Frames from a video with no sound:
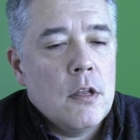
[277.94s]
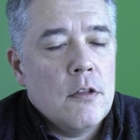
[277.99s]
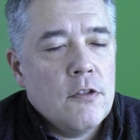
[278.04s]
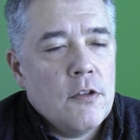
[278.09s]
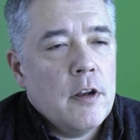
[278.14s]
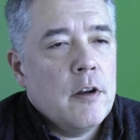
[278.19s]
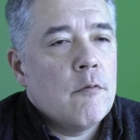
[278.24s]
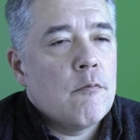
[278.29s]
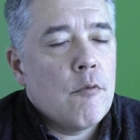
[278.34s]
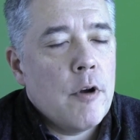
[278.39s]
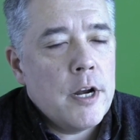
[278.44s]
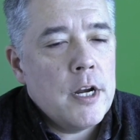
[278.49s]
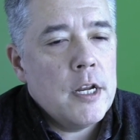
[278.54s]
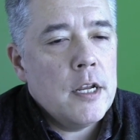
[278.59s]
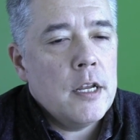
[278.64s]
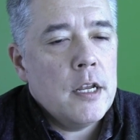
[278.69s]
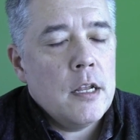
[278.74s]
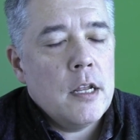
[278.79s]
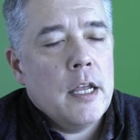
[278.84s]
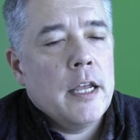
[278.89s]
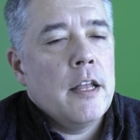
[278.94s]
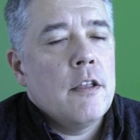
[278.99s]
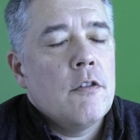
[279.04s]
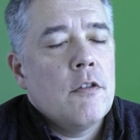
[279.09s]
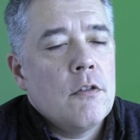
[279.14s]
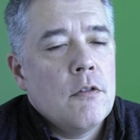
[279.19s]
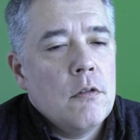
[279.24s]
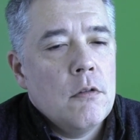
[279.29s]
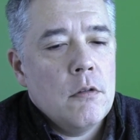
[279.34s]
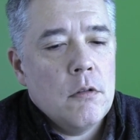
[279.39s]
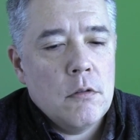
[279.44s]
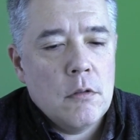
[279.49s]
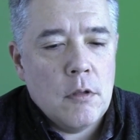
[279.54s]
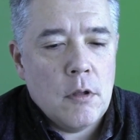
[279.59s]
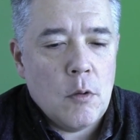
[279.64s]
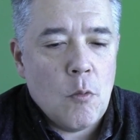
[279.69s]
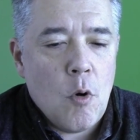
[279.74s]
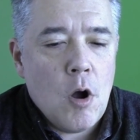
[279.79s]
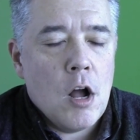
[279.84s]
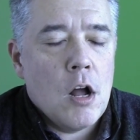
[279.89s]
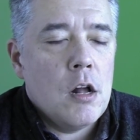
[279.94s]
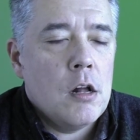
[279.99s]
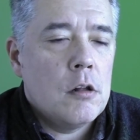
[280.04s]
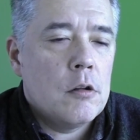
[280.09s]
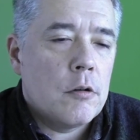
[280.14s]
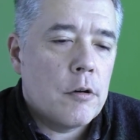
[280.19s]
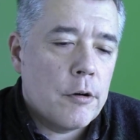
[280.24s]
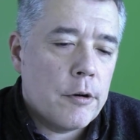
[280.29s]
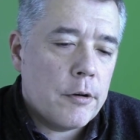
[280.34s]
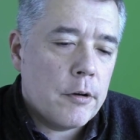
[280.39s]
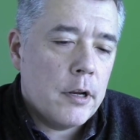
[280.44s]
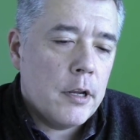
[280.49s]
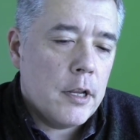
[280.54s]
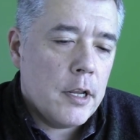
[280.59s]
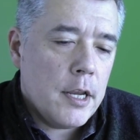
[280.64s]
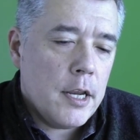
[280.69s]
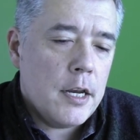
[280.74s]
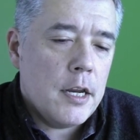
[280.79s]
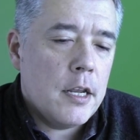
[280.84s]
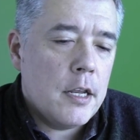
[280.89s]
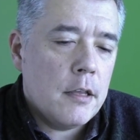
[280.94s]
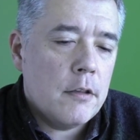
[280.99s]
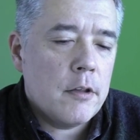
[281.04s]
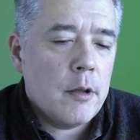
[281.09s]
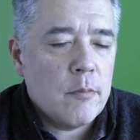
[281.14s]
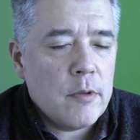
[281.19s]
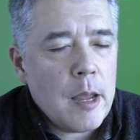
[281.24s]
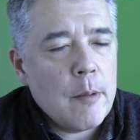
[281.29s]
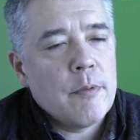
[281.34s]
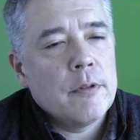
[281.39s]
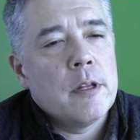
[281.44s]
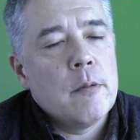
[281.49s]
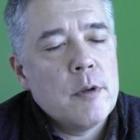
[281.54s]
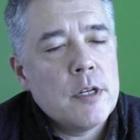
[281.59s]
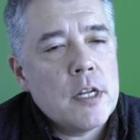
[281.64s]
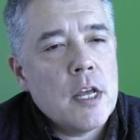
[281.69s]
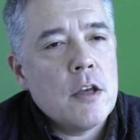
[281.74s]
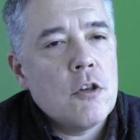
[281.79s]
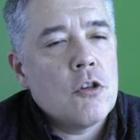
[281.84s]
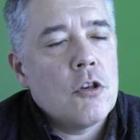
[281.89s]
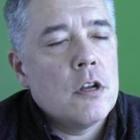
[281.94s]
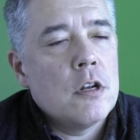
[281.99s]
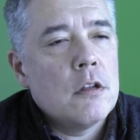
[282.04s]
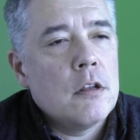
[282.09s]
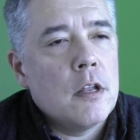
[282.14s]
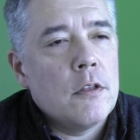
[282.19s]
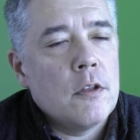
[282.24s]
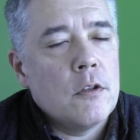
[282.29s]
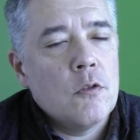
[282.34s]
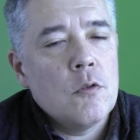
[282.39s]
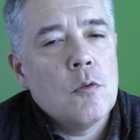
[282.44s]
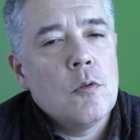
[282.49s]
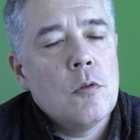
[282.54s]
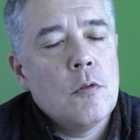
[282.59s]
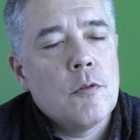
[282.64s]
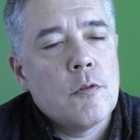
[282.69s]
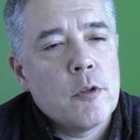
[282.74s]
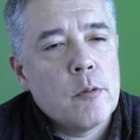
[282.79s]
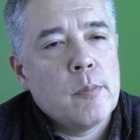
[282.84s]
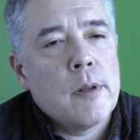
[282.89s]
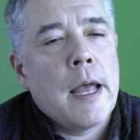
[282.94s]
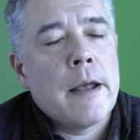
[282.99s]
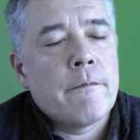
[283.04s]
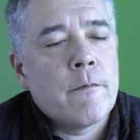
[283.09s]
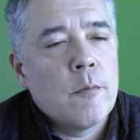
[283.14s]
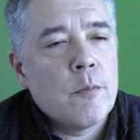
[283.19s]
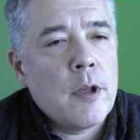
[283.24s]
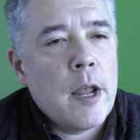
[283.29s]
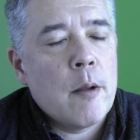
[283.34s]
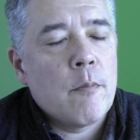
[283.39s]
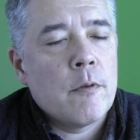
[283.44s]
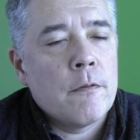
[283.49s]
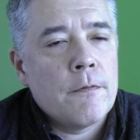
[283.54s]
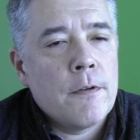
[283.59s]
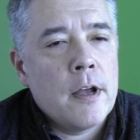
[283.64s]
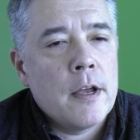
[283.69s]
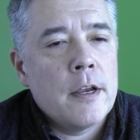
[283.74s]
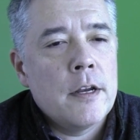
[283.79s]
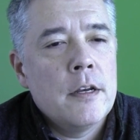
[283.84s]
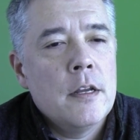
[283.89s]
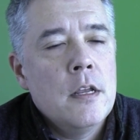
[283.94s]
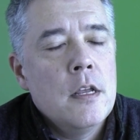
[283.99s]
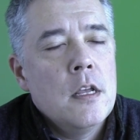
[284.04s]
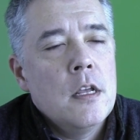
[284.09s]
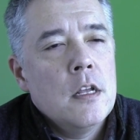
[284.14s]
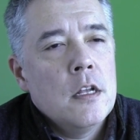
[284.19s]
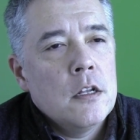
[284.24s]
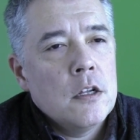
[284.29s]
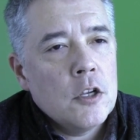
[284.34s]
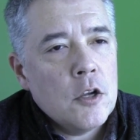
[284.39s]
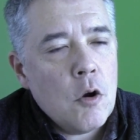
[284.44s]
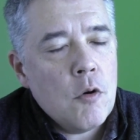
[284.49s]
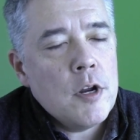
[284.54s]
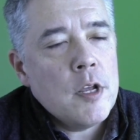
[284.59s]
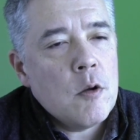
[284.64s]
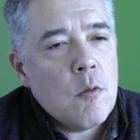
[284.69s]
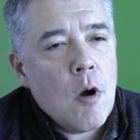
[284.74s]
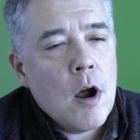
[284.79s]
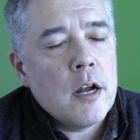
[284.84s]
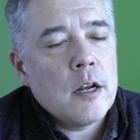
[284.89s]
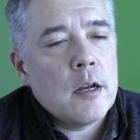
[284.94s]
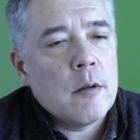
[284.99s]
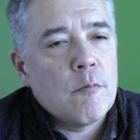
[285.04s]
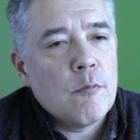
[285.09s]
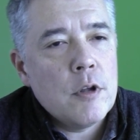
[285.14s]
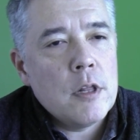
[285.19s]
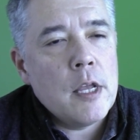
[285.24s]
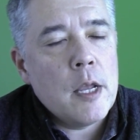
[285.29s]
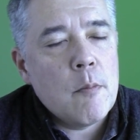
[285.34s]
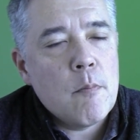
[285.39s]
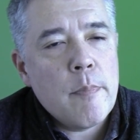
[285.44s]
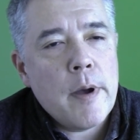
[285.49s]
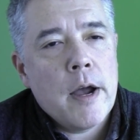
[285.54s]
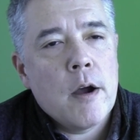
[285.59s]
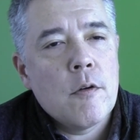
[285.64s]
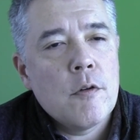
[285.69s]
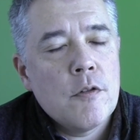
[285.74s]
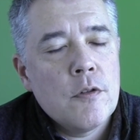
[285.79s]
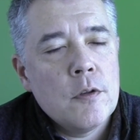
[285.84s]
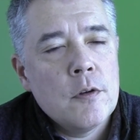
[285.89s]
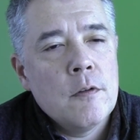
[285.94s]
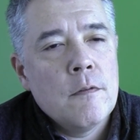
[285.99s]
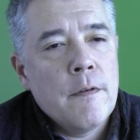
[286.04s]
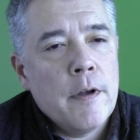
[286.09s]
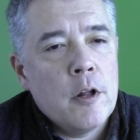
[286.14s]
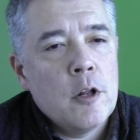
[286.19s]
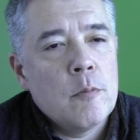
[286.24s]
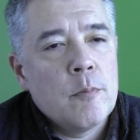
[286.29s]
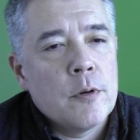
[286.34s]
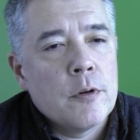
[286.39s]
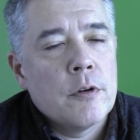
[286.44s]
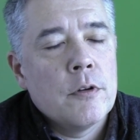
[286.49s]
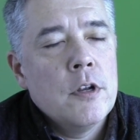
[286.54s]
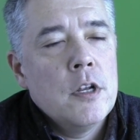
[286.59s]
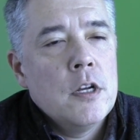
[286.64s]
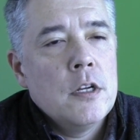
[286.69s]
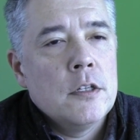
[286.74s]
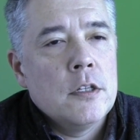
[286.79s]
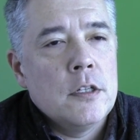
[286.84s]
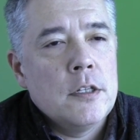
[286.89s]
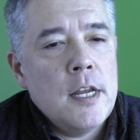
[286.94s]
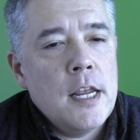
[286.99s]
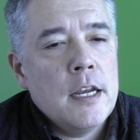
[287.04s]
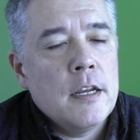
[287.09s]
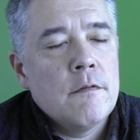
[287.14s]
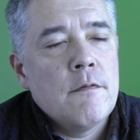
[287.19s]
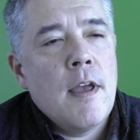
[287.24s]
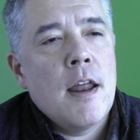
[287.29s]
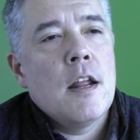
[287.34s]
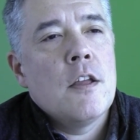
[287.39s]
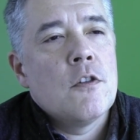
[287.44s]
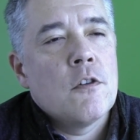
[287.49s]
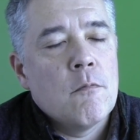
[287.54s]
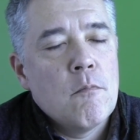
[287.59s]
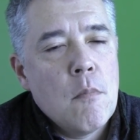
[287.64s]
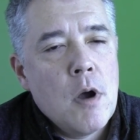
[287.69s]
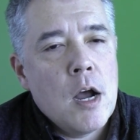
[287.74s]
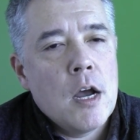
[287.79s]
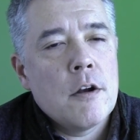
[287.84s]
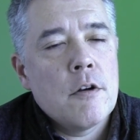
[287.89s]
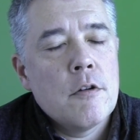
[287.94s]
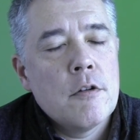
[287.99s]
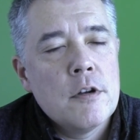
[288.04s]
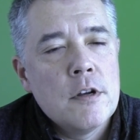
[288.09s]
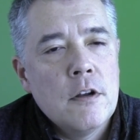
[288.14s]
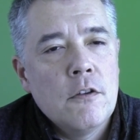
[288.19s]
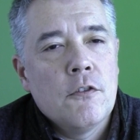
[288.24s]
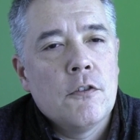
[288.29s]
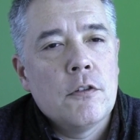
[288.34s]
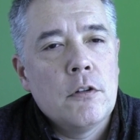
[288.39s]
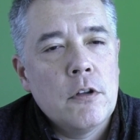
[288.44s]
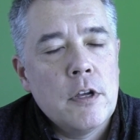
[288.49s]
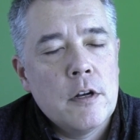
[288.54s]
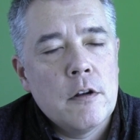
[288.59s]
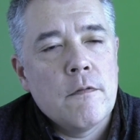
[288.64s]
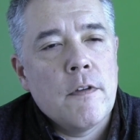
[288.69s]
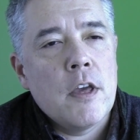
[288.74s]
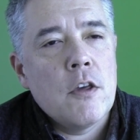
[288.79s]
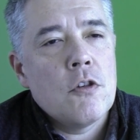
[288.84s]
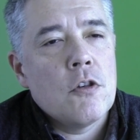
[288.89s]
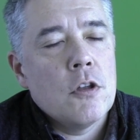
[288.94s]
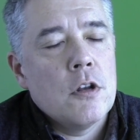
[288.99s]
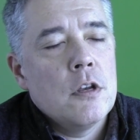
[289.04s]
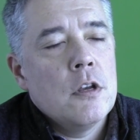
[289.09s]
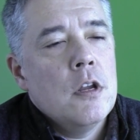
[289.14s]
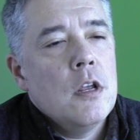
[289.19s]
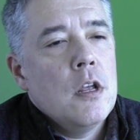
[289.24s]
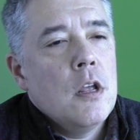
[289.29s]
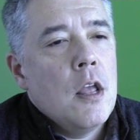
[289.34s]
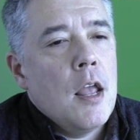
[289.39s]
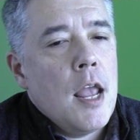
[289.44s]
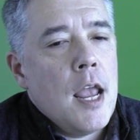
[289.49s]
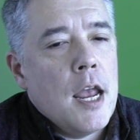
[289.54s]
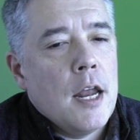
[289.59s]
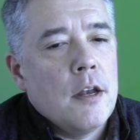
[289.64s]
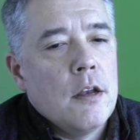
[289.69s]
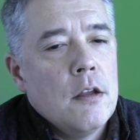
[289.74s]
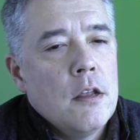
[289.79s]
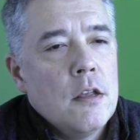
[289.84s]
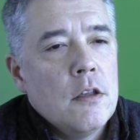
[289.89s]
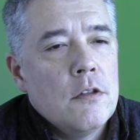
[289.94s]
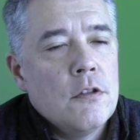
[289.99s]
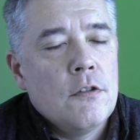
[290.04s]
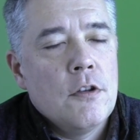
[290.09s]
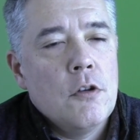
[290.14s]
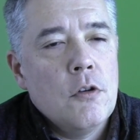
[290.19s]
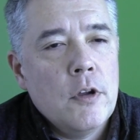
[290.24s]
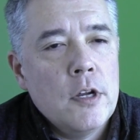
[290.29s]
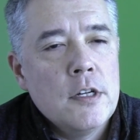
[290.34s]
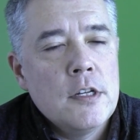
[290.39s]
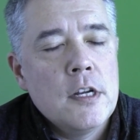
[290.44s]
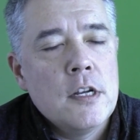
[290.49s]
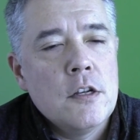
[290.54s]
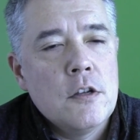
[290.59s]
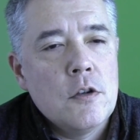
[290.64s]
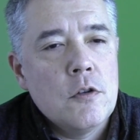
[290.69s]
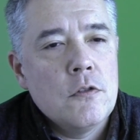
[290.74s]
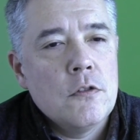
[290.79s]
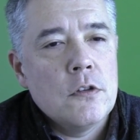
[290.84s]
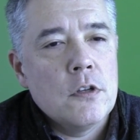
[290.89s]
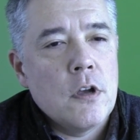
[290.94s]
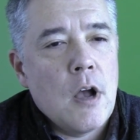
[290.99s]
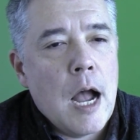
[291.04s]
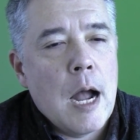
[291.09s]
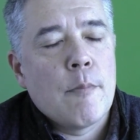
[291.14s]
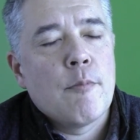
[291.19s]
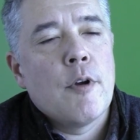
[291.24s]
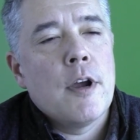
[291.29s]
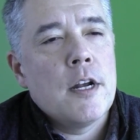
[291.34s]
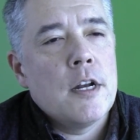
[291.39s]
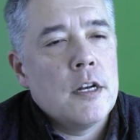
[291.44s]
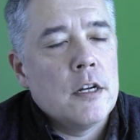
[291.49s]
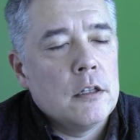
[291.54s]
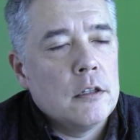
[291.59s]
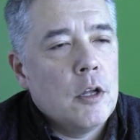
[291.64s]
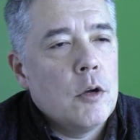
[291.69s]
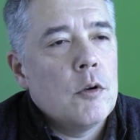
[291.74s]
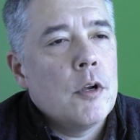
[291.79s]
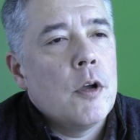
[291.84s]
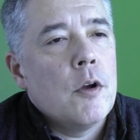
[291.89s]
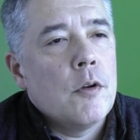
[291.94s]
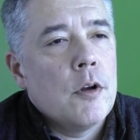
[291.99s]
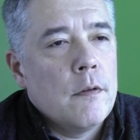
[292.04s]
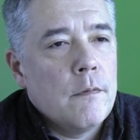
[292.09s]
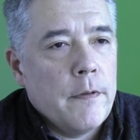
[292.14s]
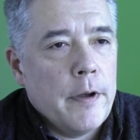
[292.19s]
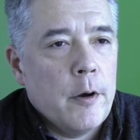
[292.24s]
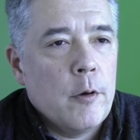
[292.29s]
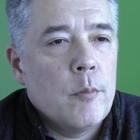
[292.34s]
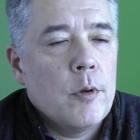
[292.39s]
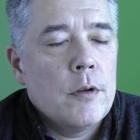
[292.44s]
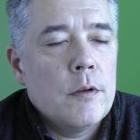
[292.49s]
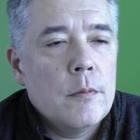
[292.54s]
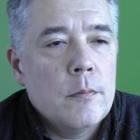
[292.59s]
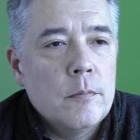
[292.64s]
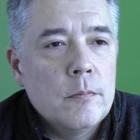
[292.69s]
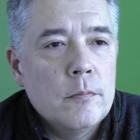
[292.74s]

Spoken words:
instead of running against the wall or hitting some type of limitation that the tools or the platform can't provide, Kony Quantum really empowers the developer to take advantage of modern digital innovation and still continue to operate in a low-code environment.